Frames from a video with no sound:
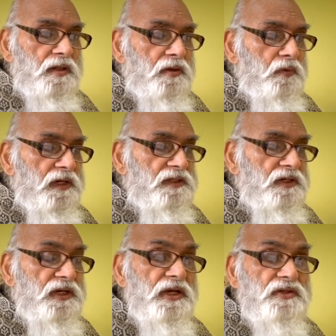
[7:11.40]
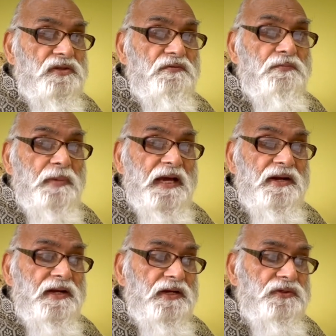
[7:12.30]
were the days of
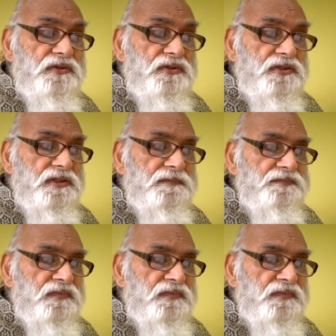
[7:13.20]
paradise.